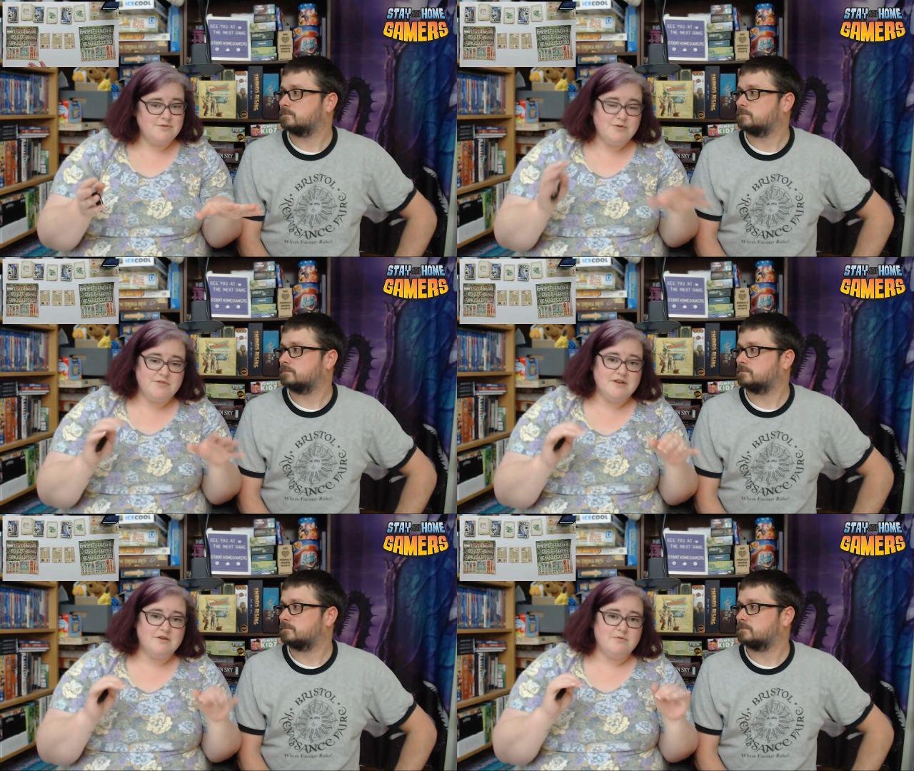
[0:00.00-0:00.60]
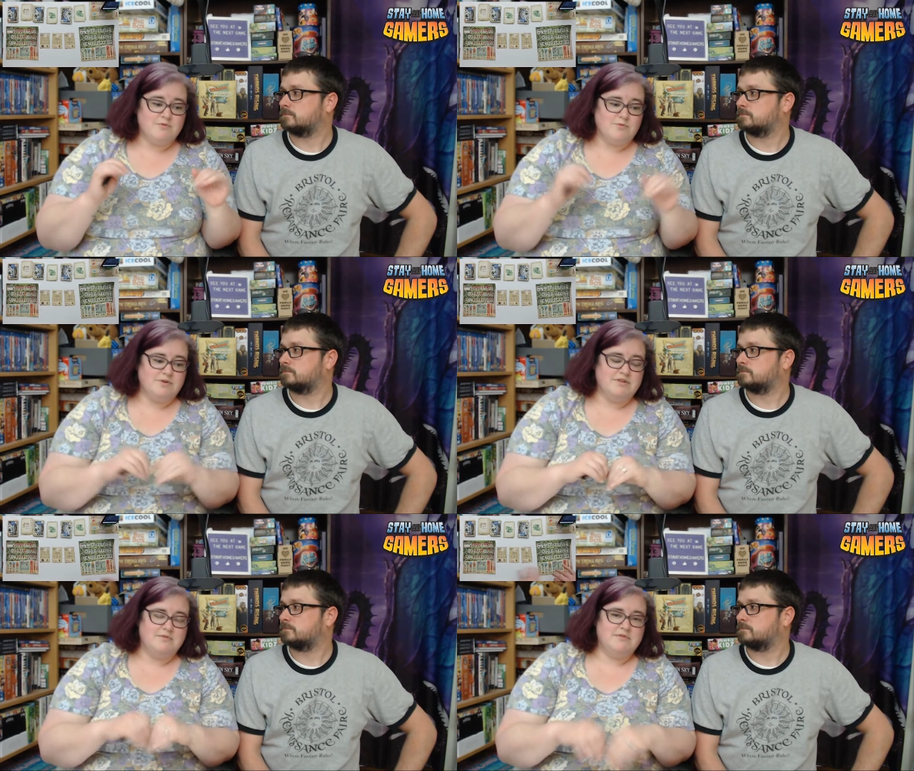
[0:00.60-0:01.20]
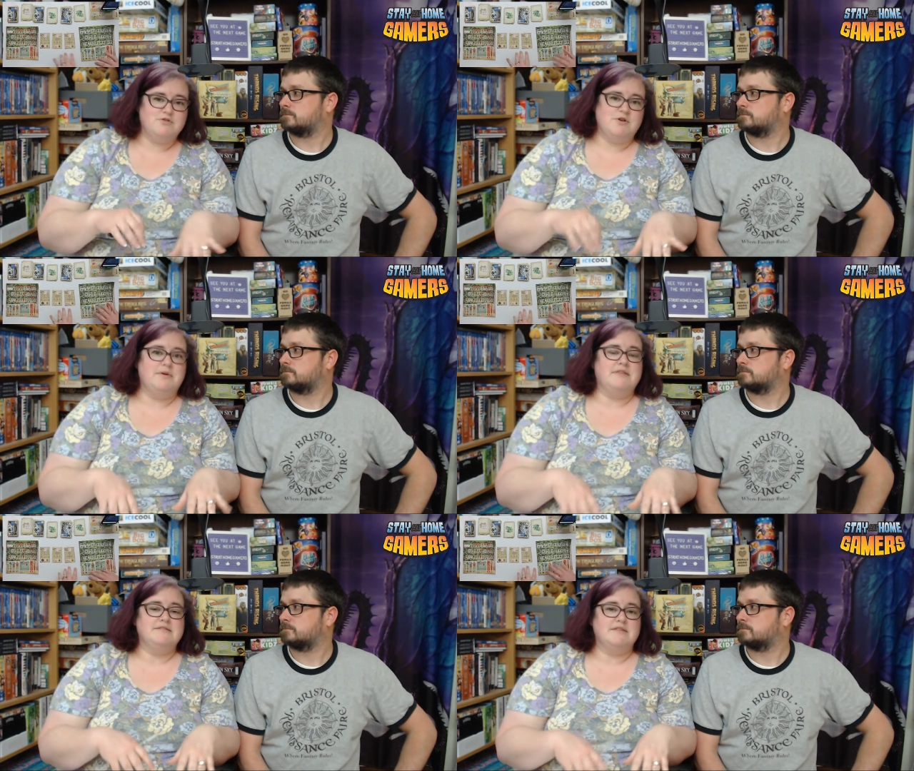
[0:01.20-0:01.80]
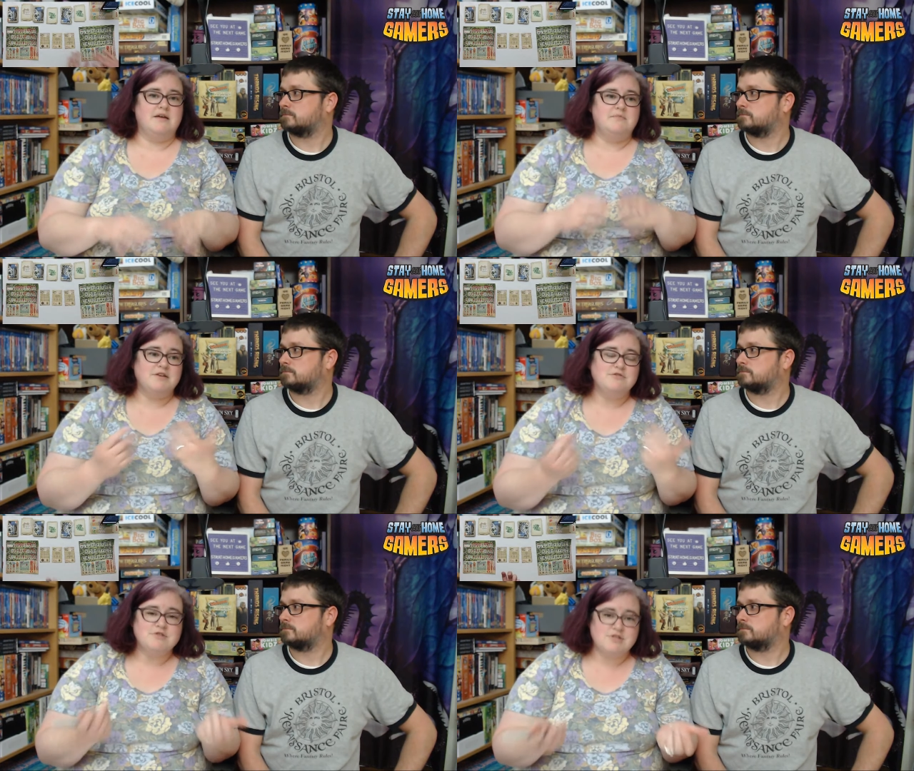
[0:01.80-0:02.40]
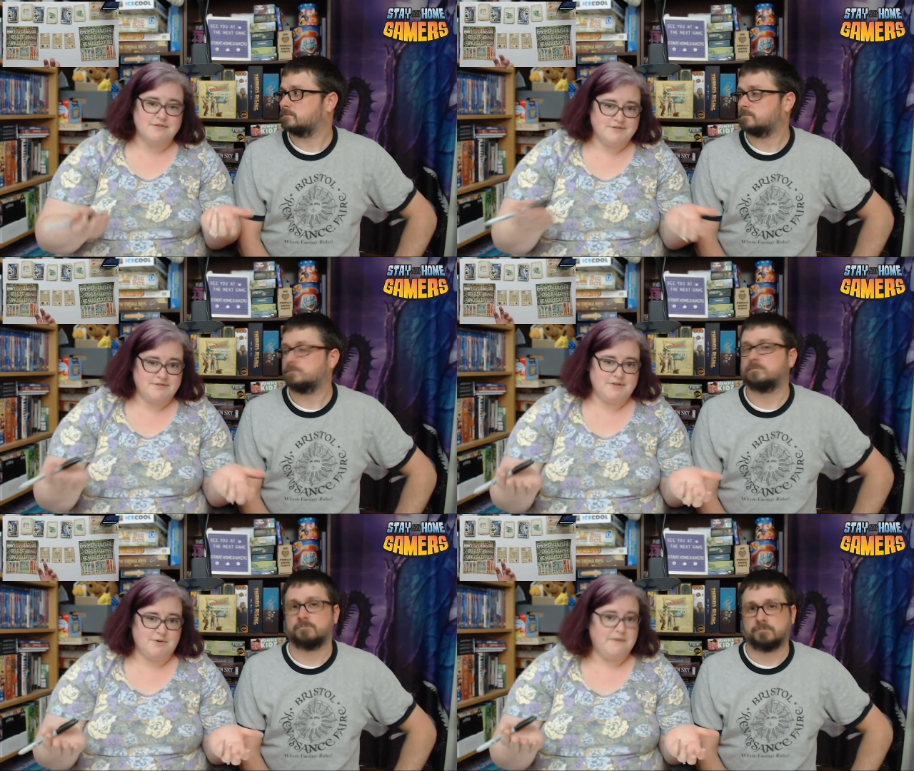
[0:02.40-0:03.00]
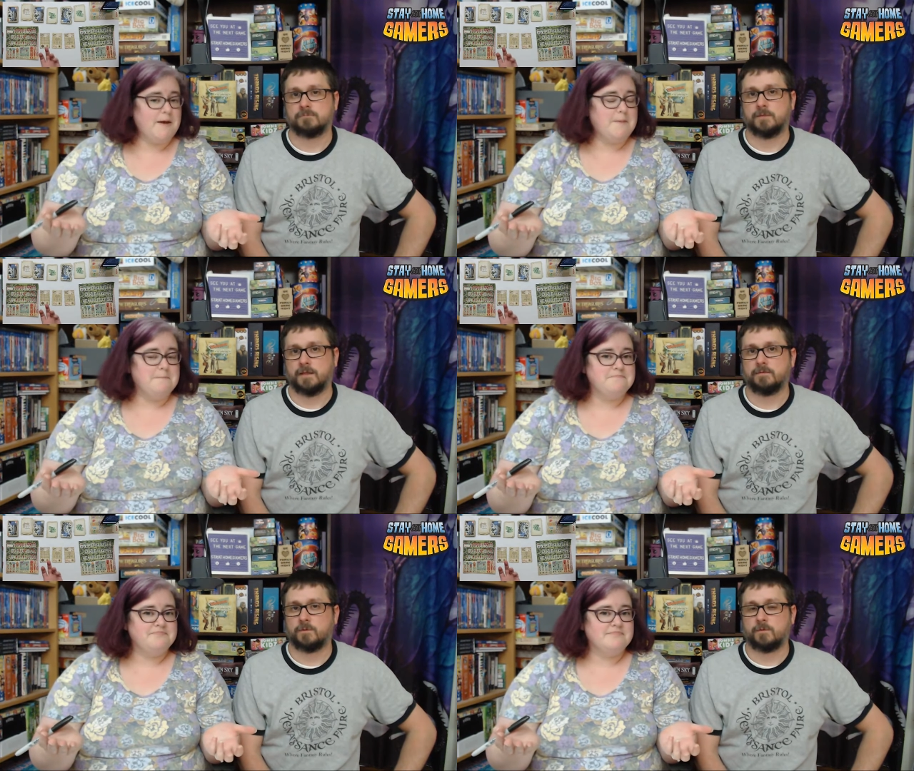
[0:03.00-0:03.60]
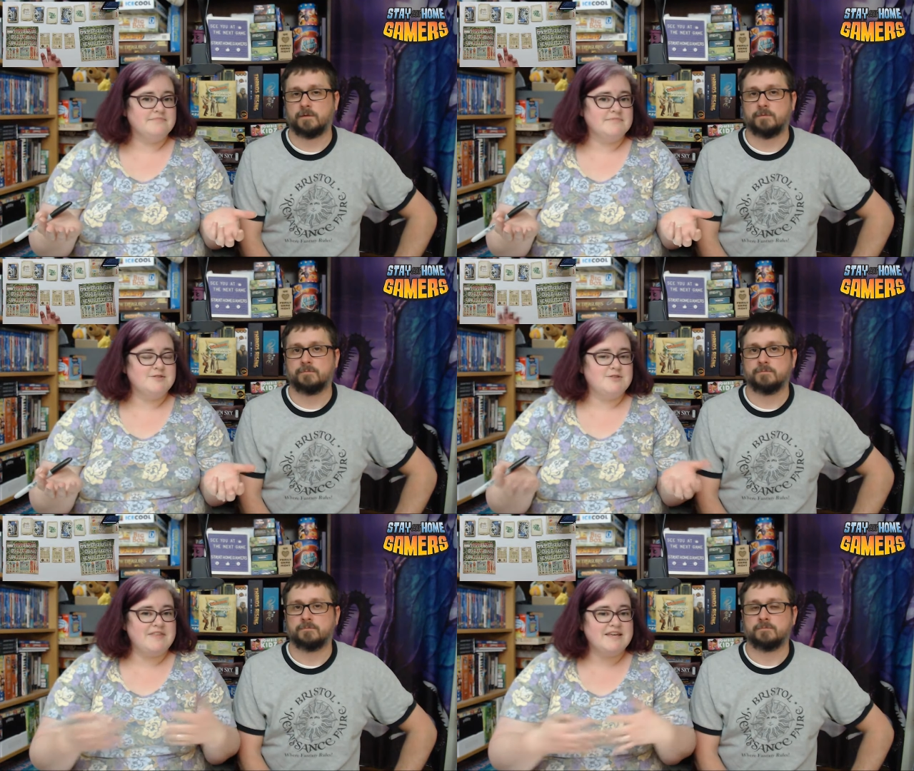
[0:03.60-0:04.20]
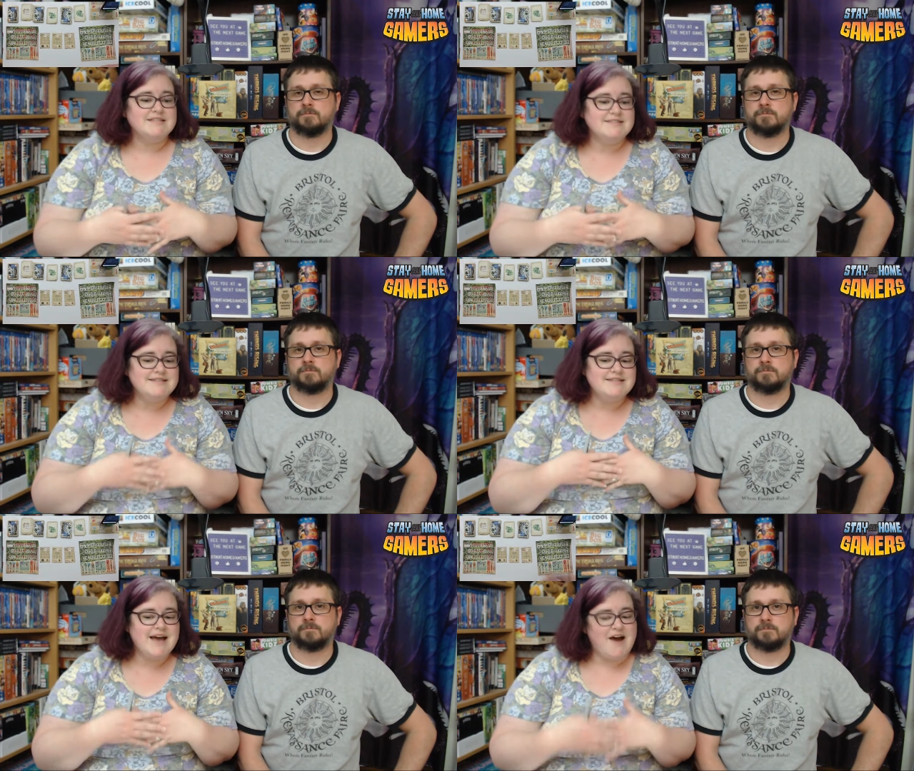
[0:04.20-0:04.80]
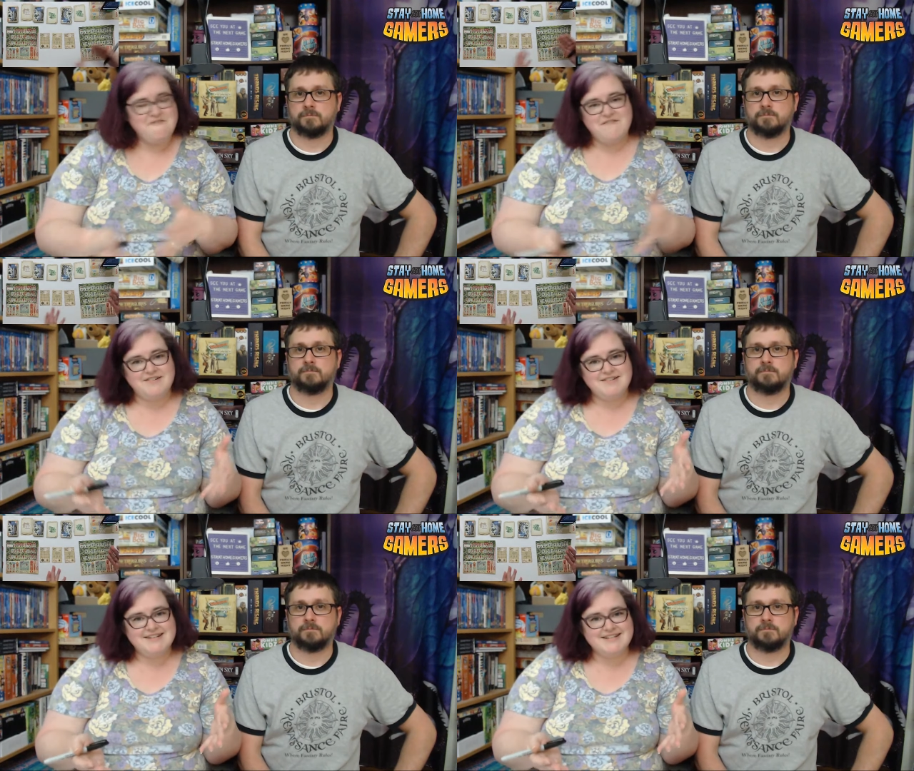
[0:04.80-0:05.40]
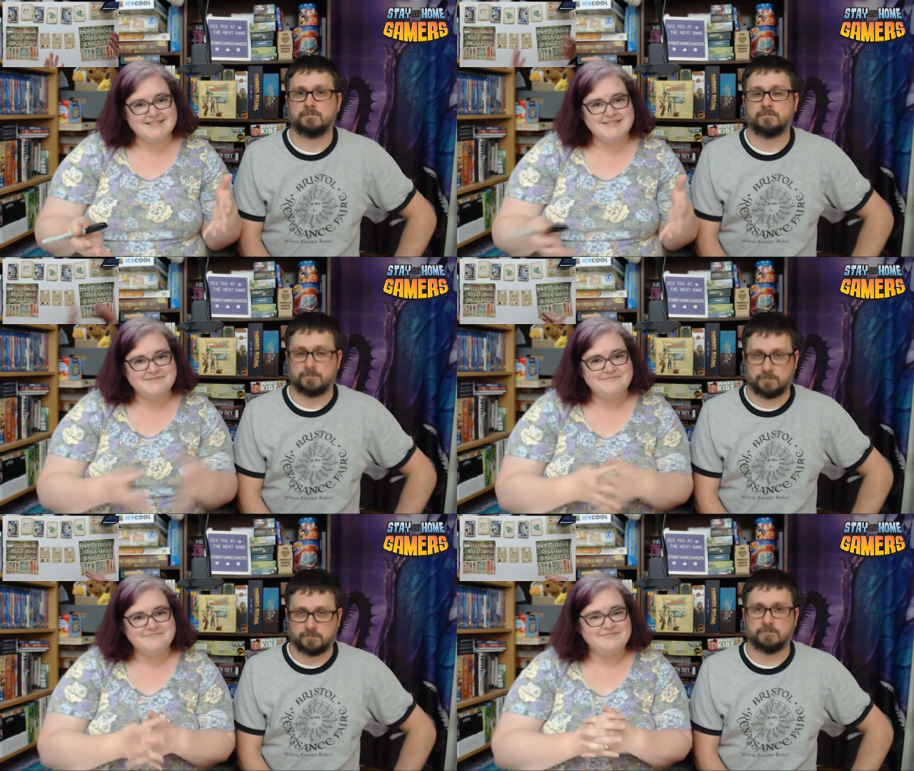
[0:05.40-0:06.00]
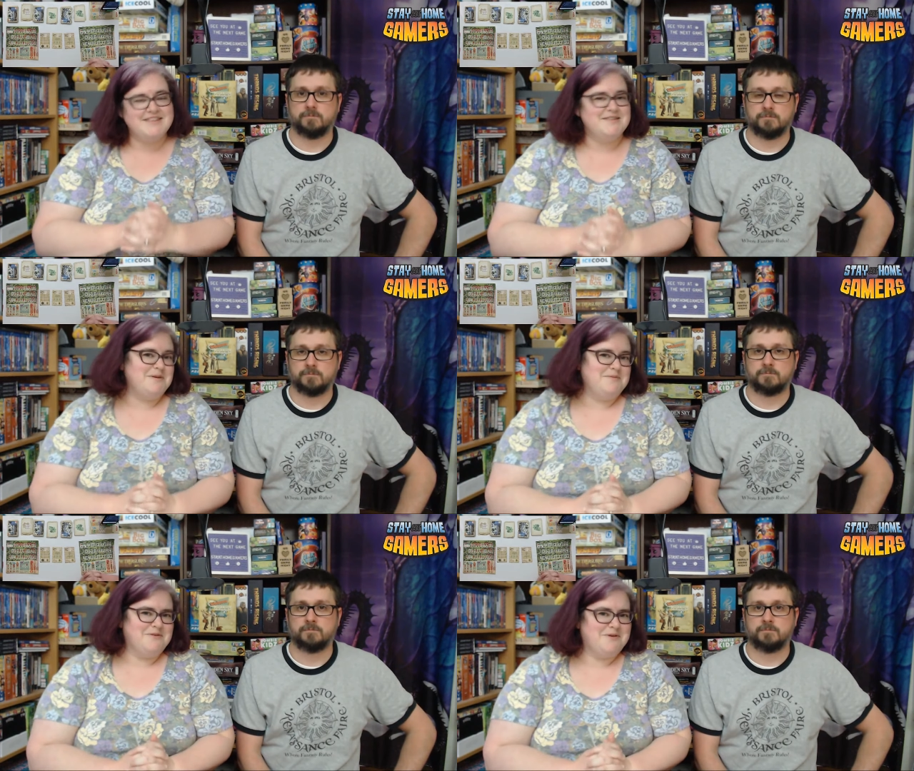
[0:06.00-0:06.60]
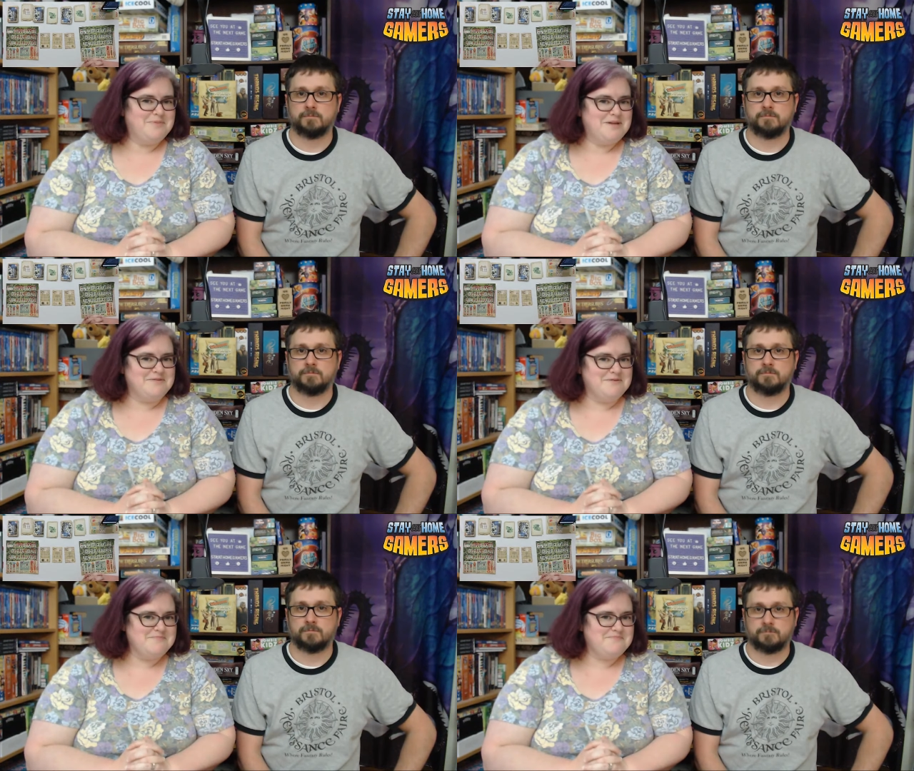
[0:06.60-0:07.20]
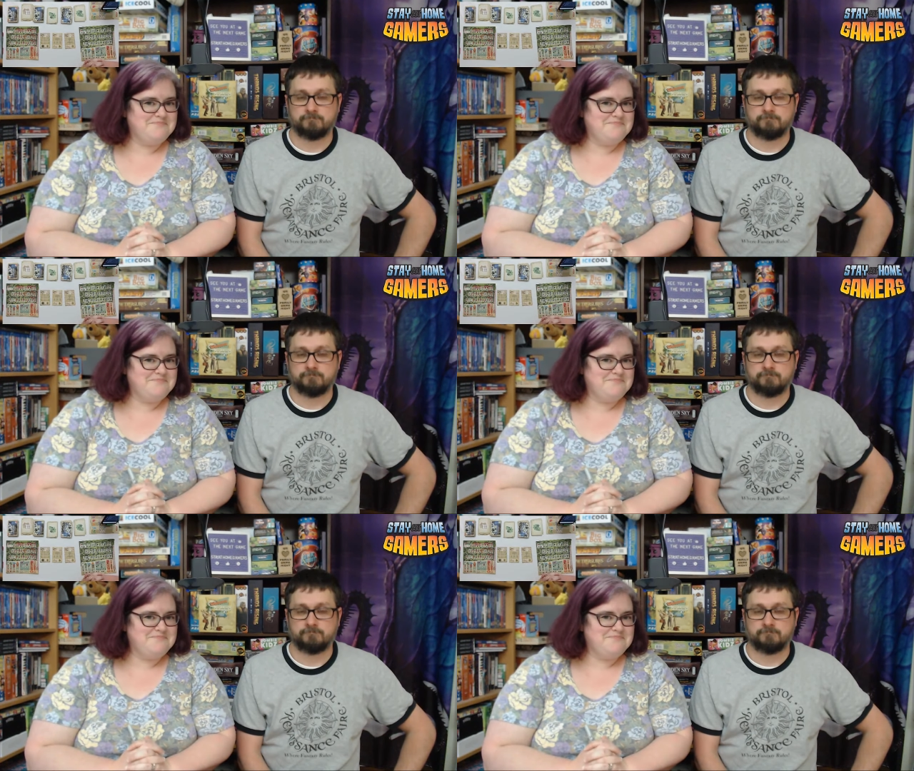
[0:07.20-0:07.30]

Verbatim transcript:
Speaker 1: you think would really, really enjoy playing this game, make sure to share this video with them. Yeah, totally. So that they can see how fun it is. Mm -hmm. And then maybe they'll want to play with you.